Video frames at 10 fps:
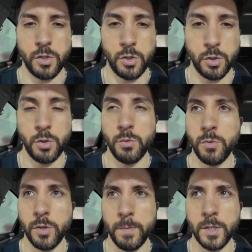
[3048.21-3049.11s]

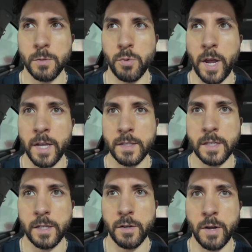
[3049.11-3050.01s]
you'd be surprised,
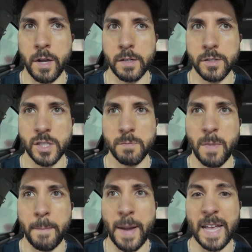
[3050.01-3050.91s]
just
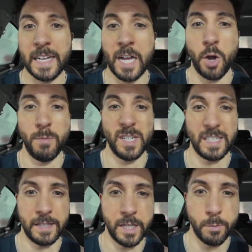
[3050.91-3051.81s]
by how much
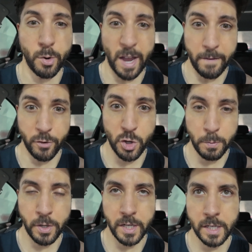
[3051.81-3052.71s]
little more effort you
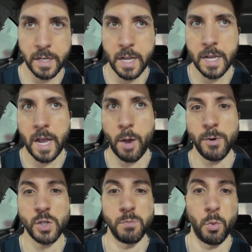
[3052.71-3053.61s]
put in, how
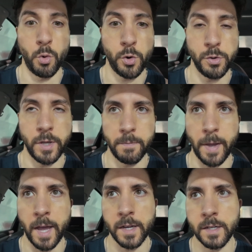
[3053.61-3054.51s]
much more you get
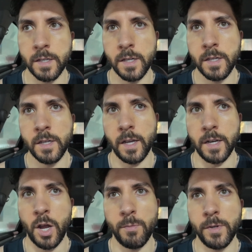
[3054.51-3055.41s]
back,
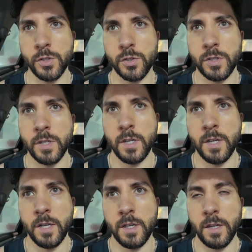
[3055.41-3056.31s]
and how much
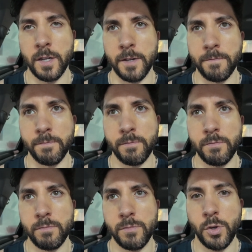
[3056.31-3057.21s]

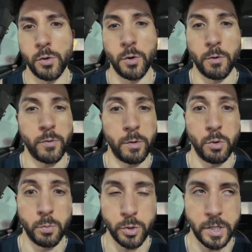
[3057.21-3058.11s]
your girlfriend
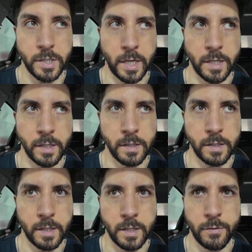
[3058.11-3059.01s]
will appreciate it.
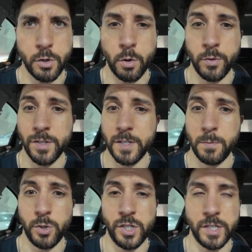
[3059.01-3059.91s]
And if your girlfriend doesn't
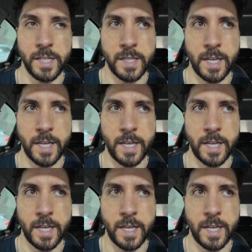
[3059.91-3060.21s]
appreciate